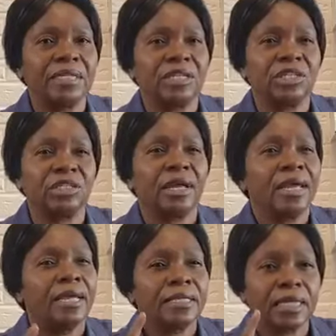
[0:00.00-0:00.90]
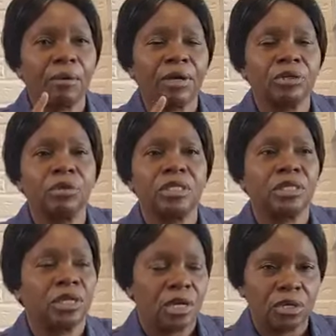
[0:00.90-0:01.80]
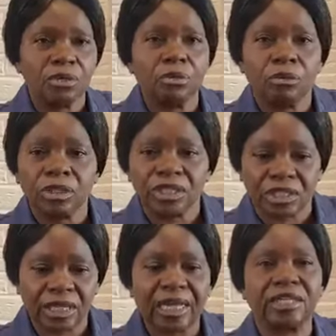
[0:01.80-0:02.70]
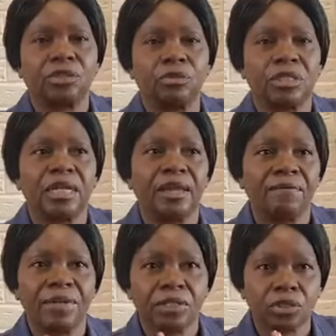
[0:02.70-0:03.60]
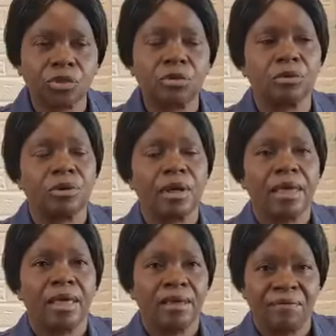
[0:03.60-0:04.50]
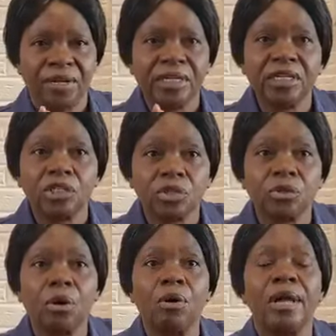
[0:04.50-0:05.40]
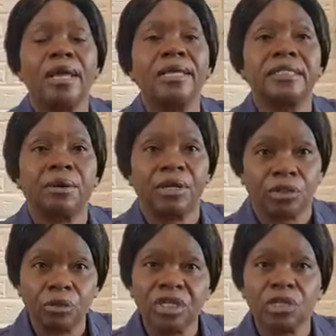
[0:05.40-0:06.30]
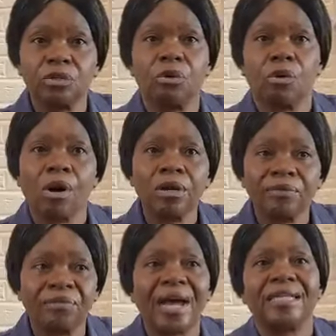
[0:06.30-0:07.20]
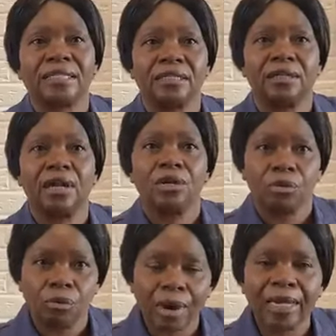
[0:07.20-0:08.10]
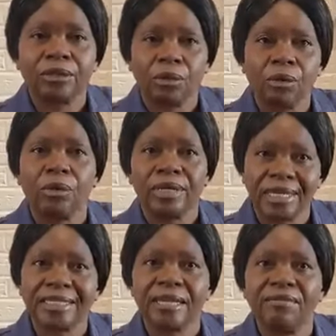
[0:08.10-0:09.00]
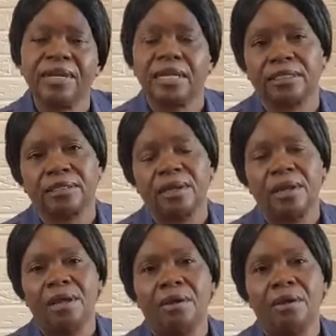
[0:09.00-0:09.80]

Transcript: messages, it's our duty to search to see if it's true. If it is true, it's our duty to hold fast to what God has given us.